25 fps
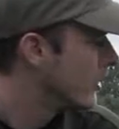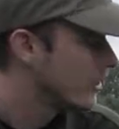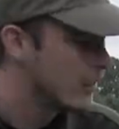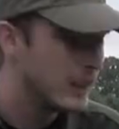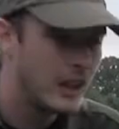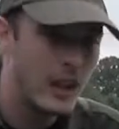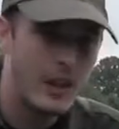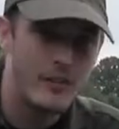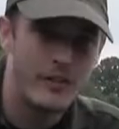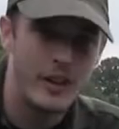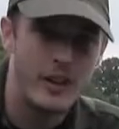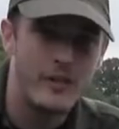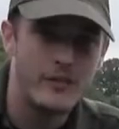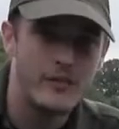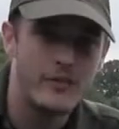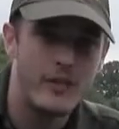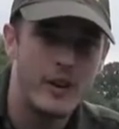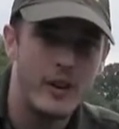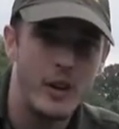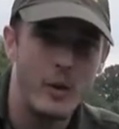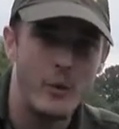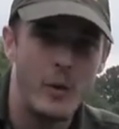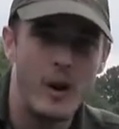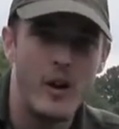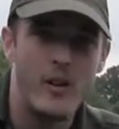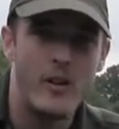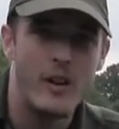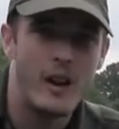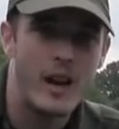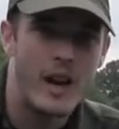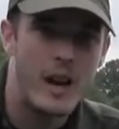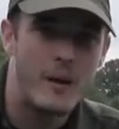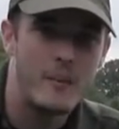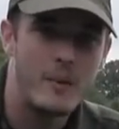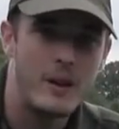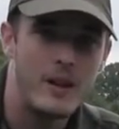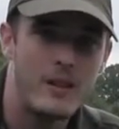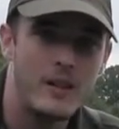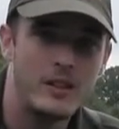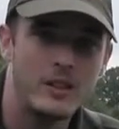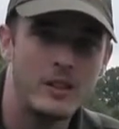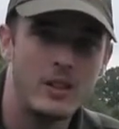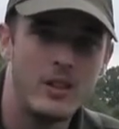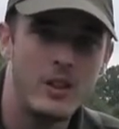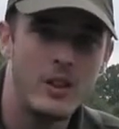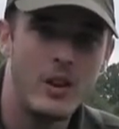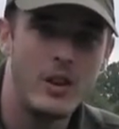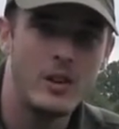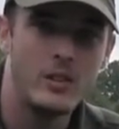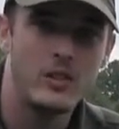just love it in front of where I am here.
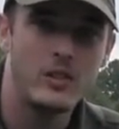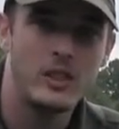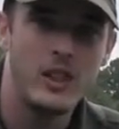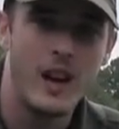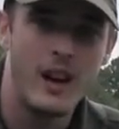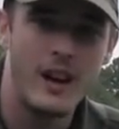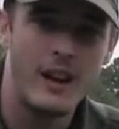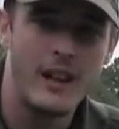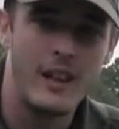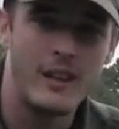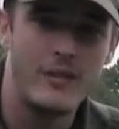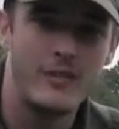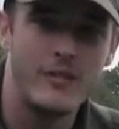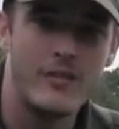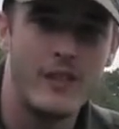There's a nice gully